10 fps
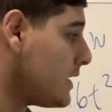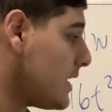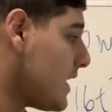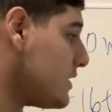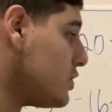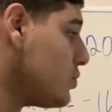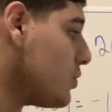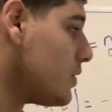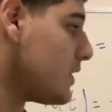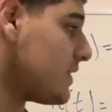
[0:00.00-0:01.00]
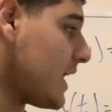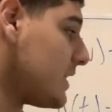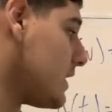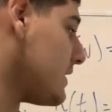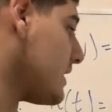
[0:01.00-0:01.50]
and then you
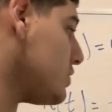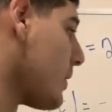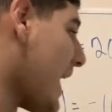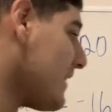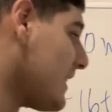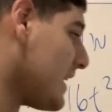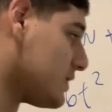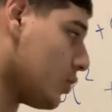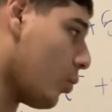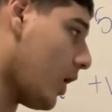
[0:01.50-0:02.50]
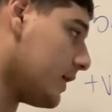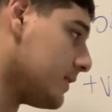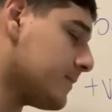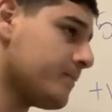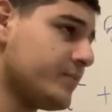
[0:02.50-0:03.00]
add that to
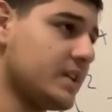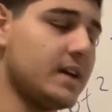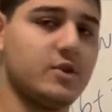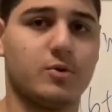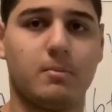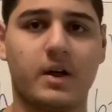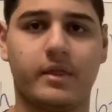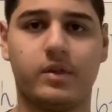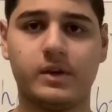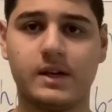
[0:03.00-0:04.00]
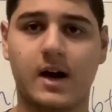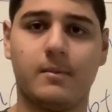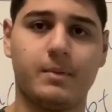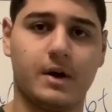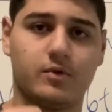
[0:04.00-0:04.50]
1 to get your monthly
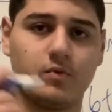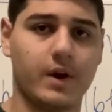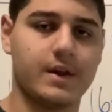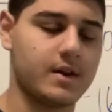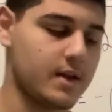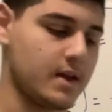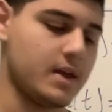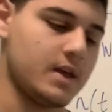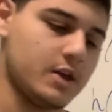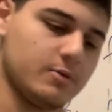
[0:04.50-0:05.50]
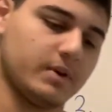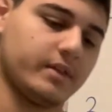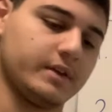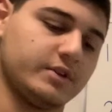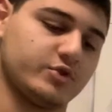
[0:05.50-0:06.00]
compound rate, your
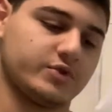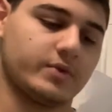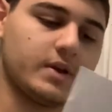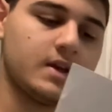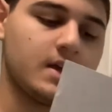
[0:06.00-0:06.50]
monthly interest rate.